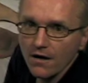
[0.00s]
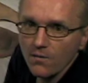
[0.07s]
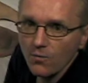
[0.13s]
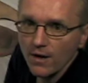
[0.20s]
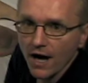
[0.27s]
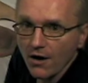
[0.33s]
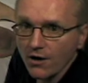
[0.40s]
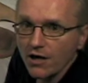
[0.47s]

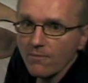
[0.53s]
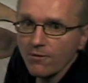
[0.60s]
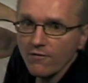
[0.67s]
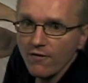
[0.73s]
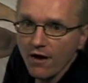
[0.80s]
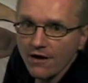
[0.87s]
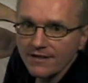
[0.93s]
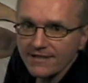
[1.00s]
We're now going to
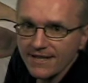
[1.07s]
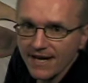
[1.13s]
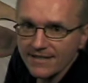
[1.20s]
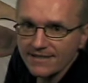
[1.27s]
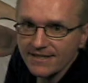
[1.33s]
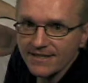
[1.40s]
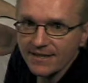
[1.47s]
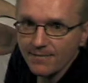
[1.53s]
move on to
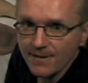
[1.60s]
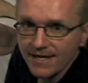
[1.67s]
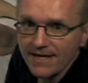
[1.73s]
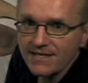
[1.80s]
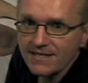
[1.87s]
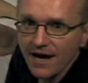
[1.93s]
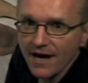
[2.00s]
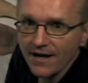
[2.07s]
testing the
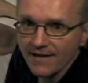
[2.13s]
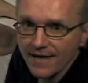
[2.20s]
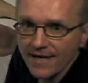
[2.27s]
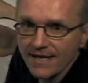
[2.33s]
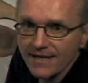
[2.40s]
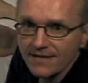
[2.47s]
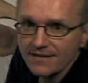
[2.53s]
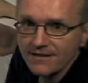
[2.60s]
menisci in the
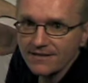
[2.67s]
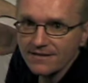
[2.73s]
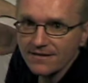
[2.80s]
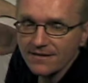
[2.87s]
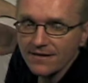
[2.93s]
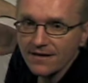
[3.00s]
knees,